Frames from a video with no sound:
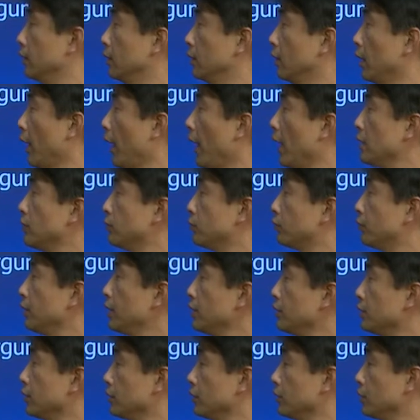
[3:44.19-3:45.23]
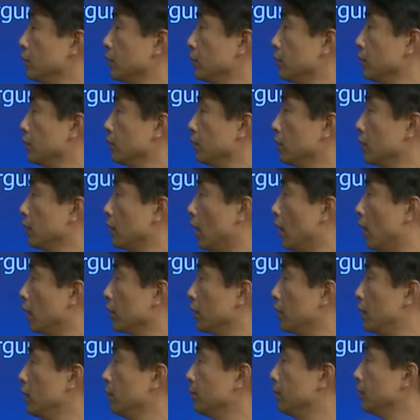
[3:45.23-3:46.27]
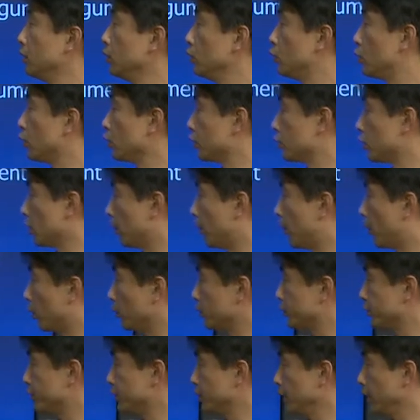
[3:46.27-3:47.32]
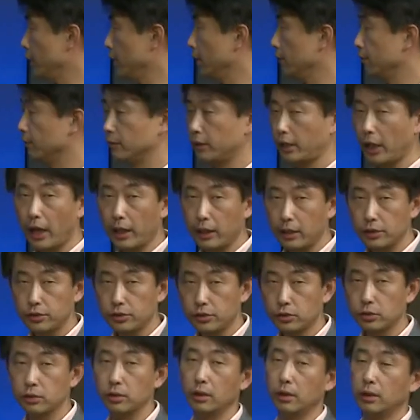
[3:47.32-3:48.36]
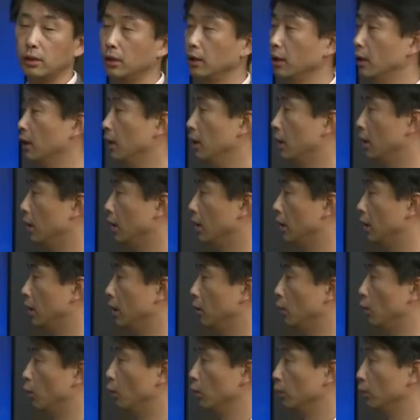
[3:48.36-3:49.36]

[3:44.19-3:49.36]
A's reasons are given to support C. That is the